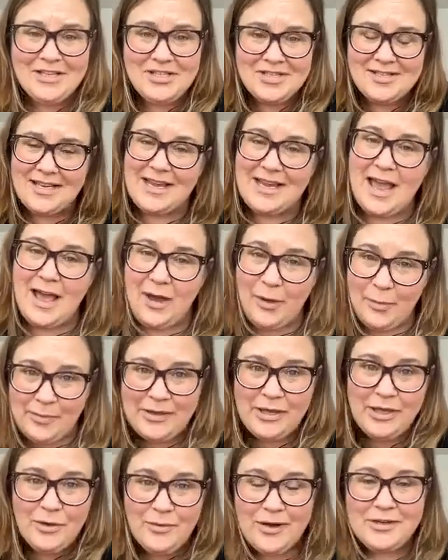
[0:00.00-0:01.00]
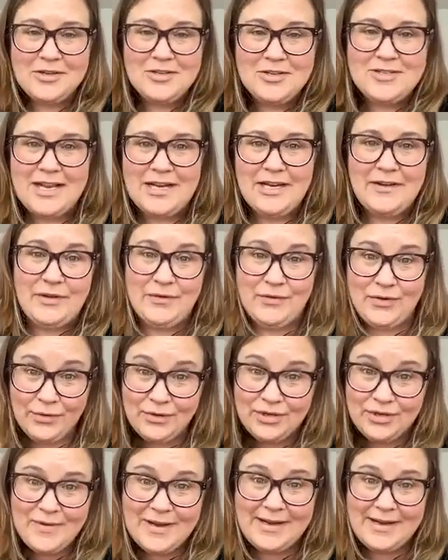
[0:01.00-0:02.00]
It's just like helping you understand if you
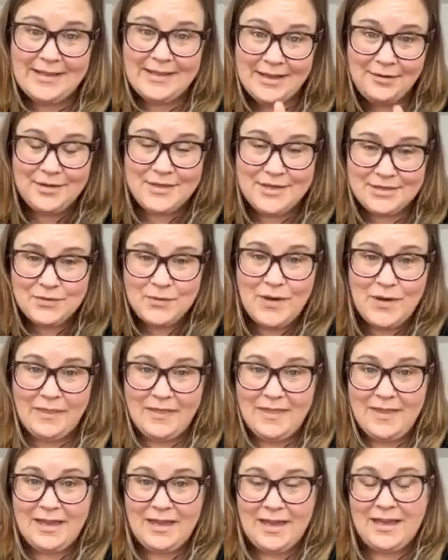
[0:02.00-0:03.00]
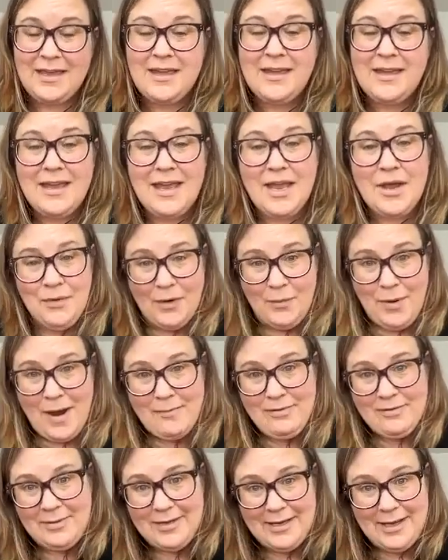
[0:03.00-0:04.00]
don't do anything with this one thing, it will
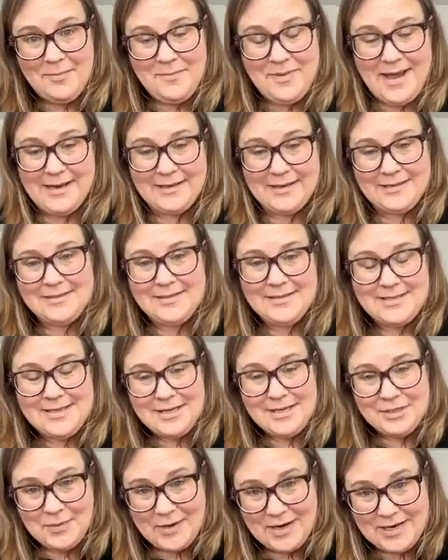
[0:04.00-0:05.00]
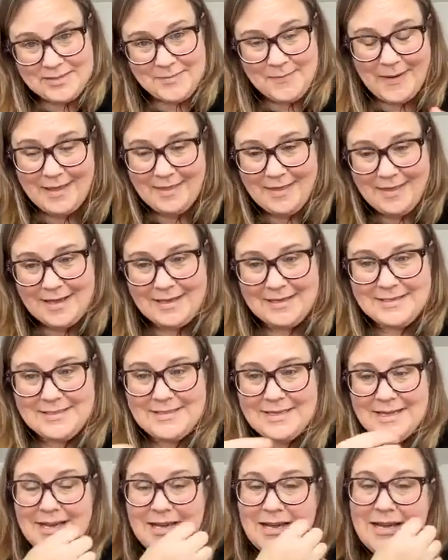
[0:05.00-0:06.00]
probably impact the sales price by this.